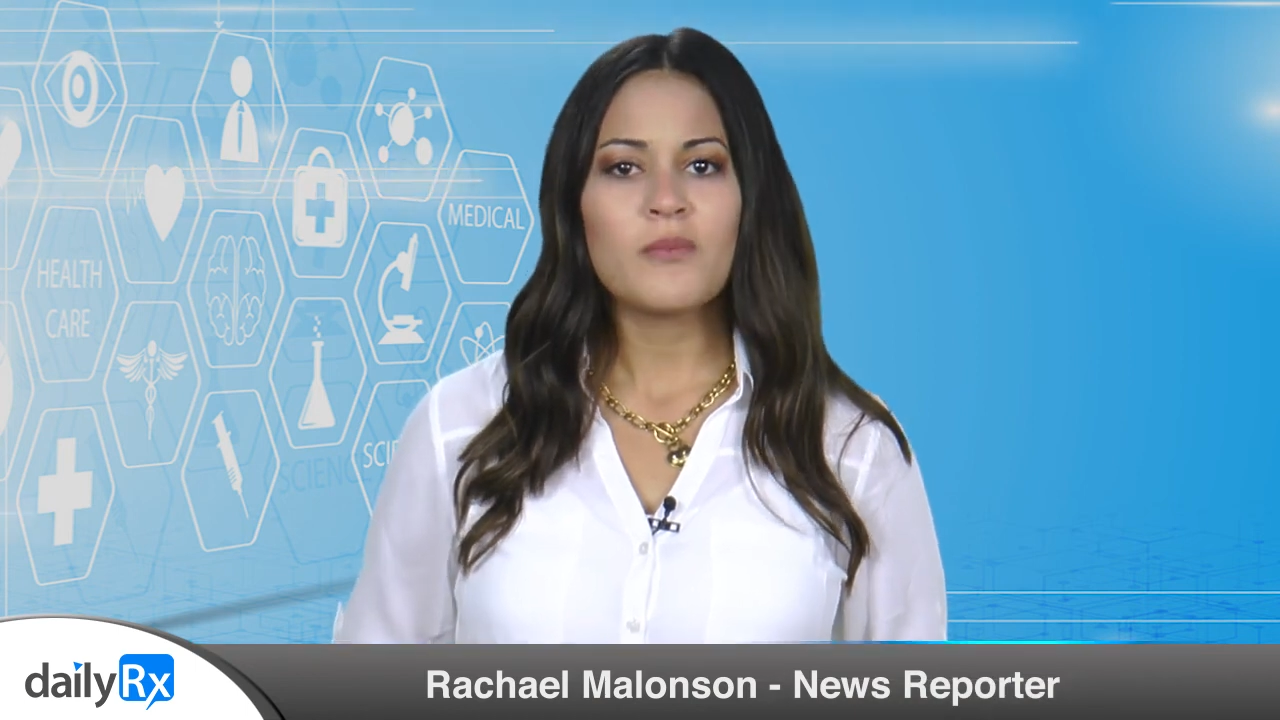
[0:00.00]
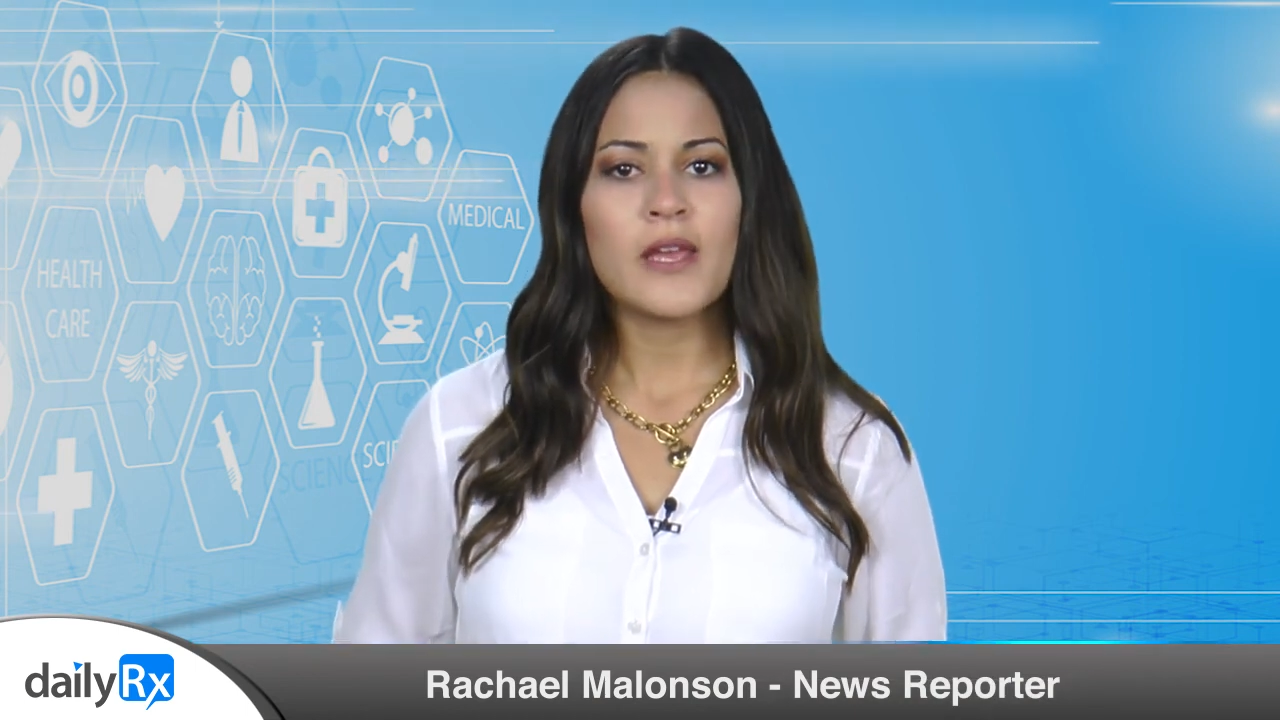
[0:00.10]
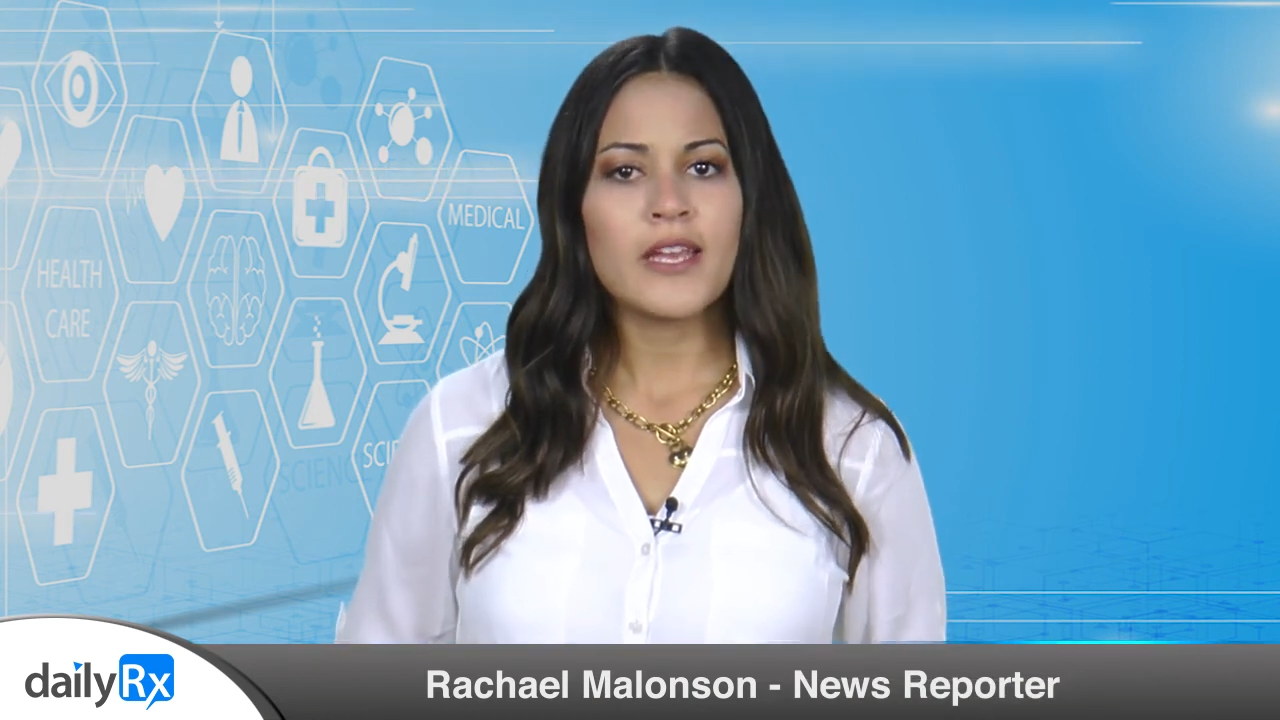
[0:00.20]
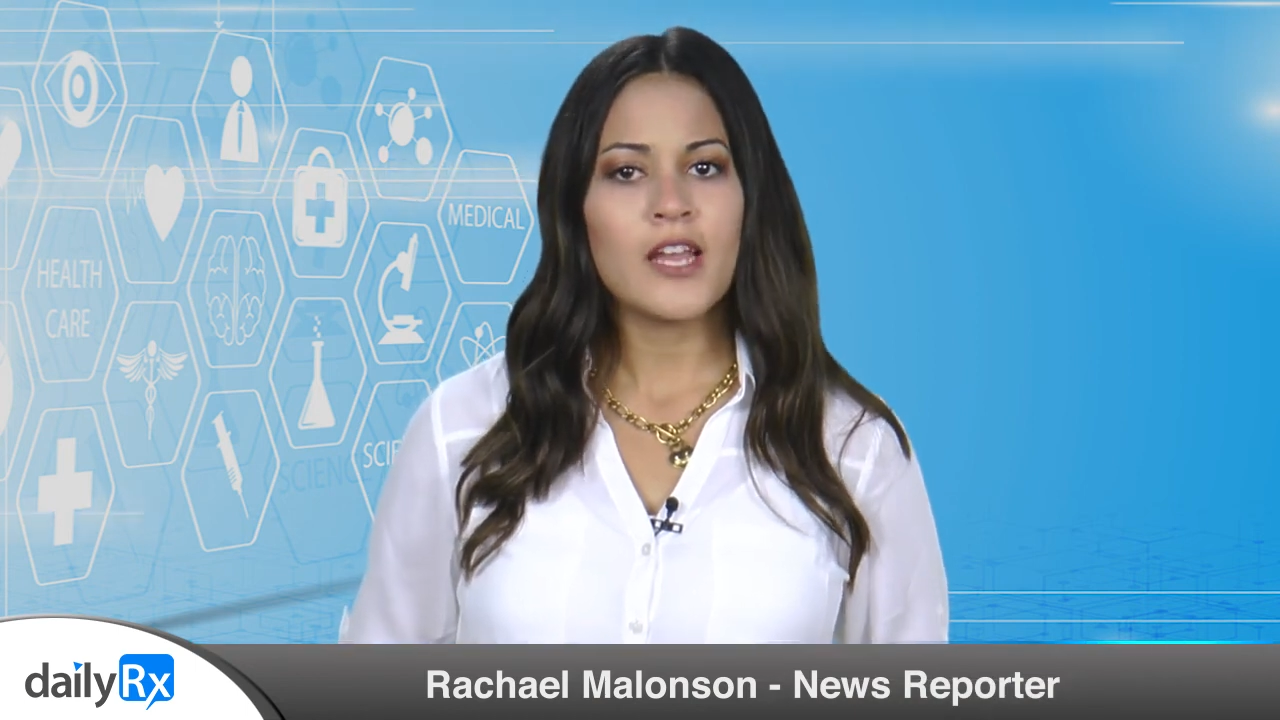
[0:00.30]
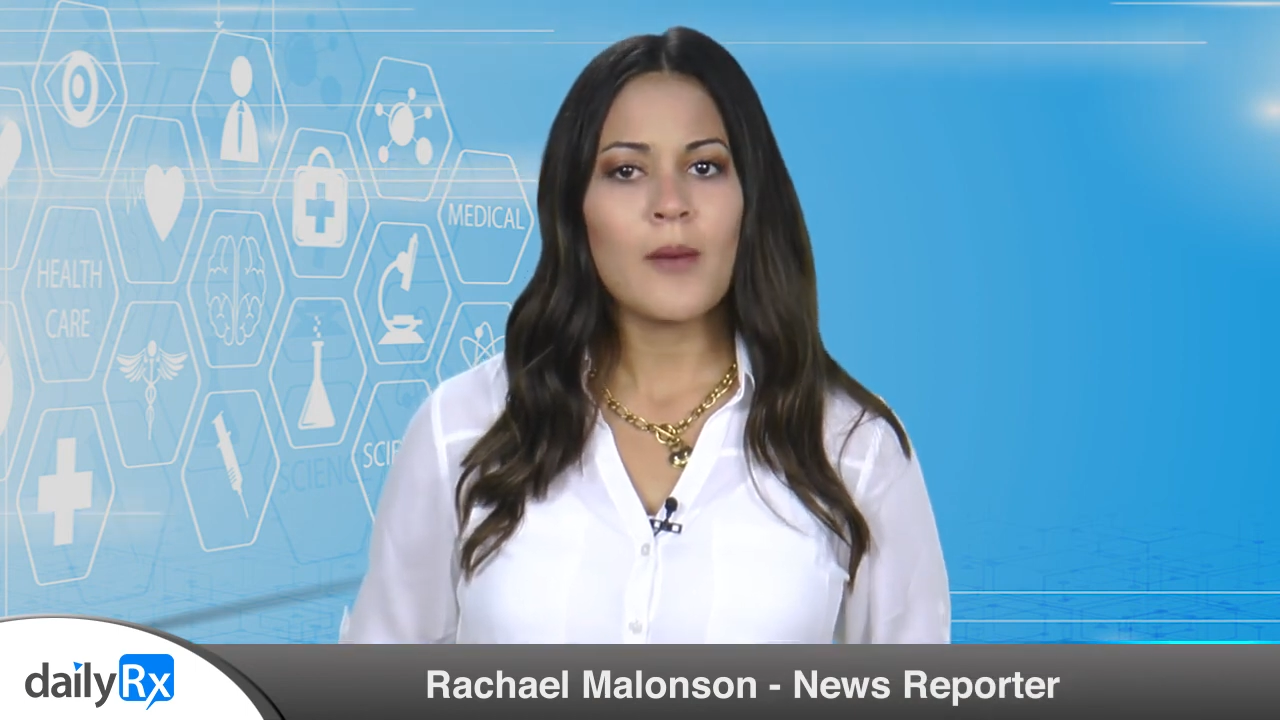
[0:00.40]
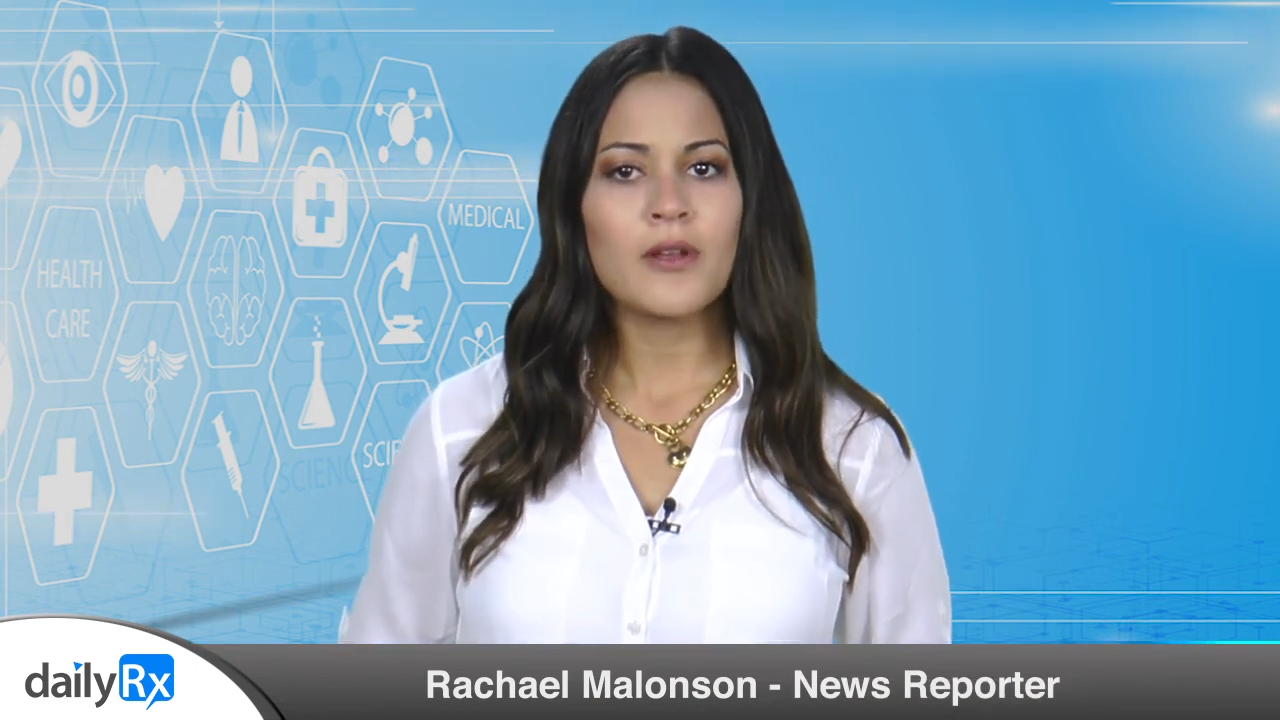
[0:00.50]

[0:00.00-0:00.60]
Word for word: picking up